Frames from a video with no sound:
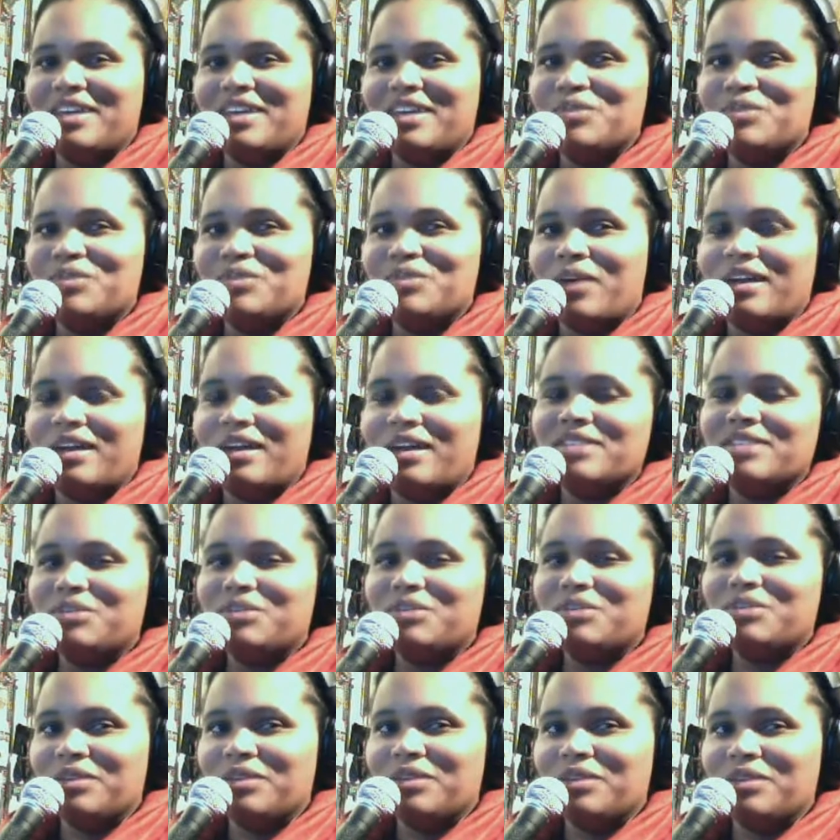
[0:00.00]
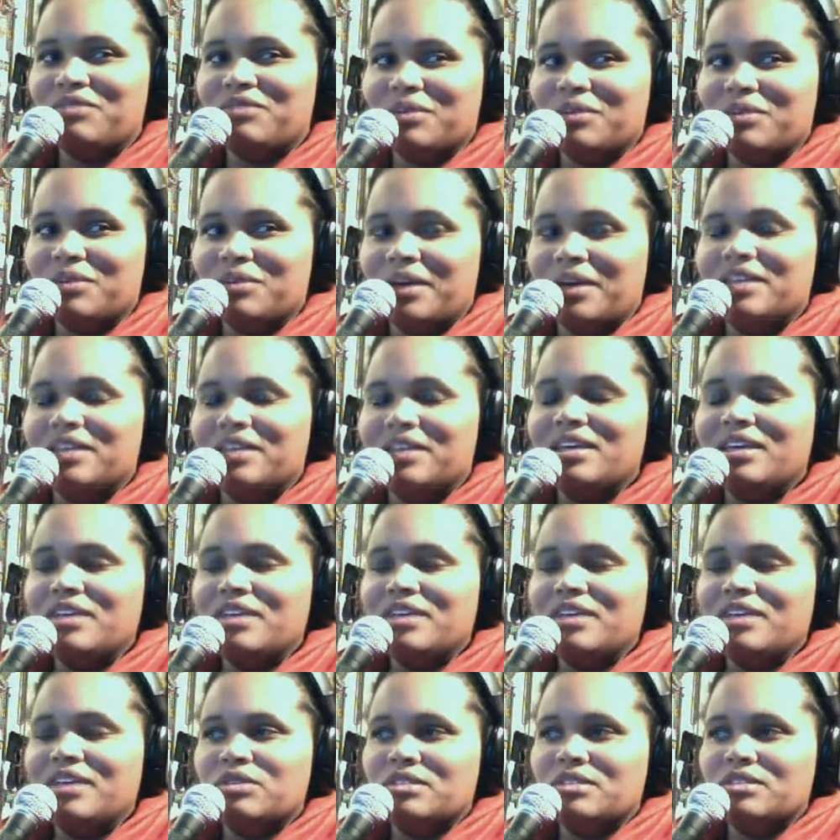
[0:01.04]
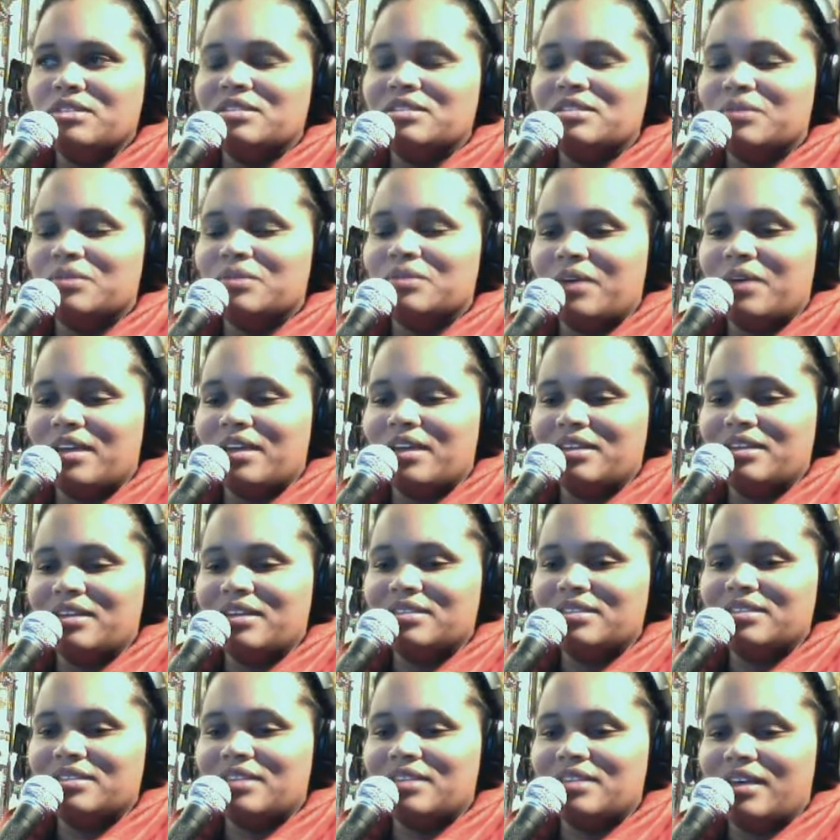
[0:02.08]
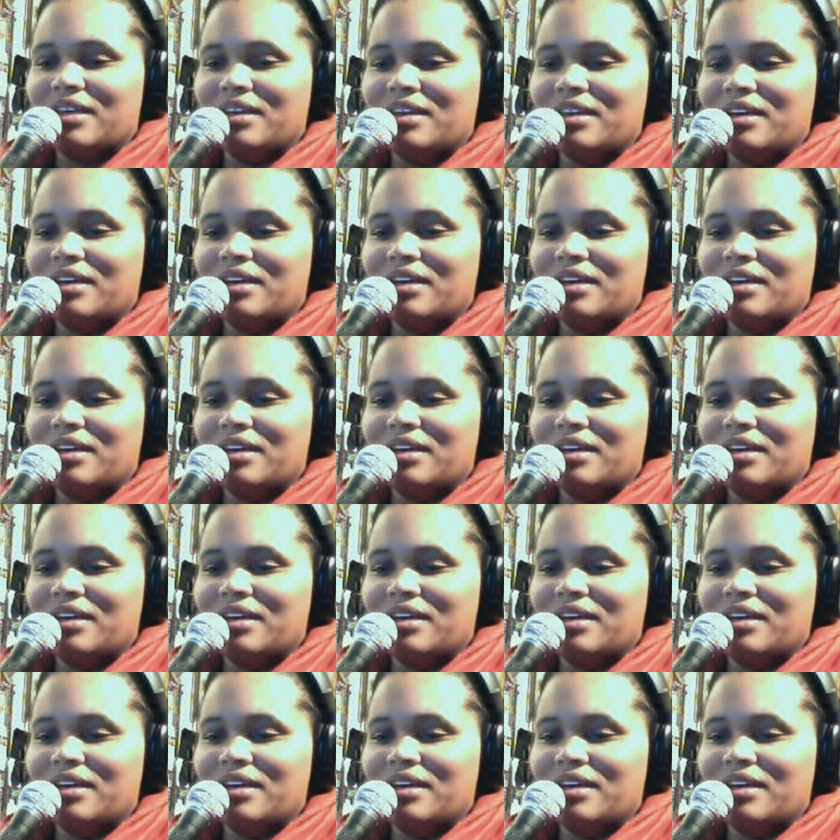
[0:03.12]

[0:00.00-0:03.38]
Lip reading: to white. I guess you don't really fade to white. Transitioned to white, and it said,